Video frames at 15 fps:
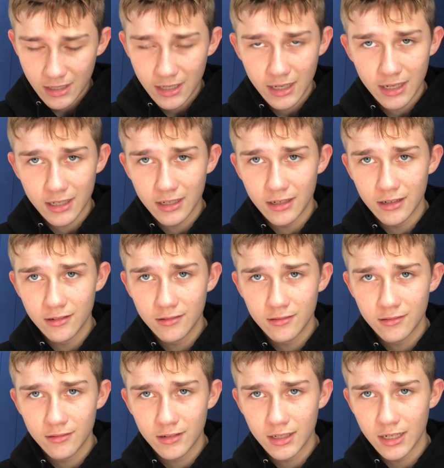and
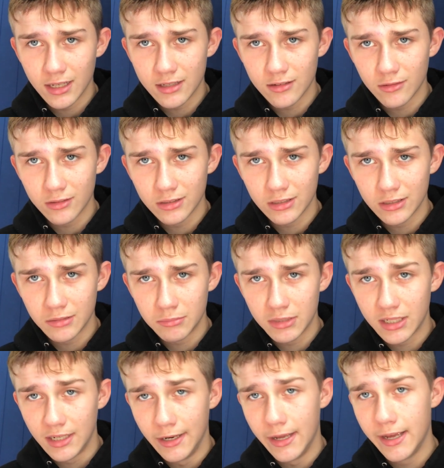it's only
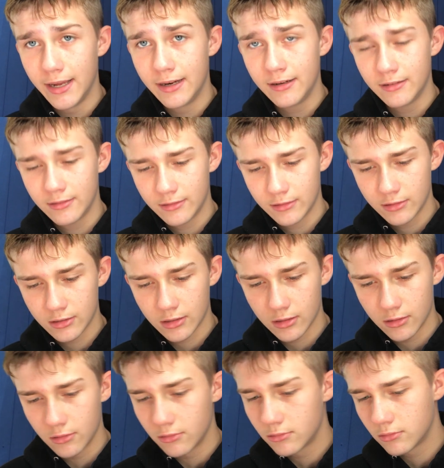midday,
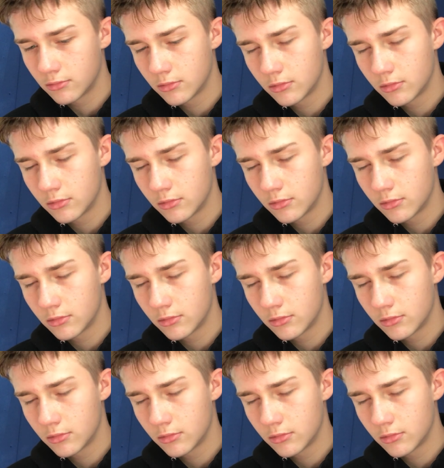so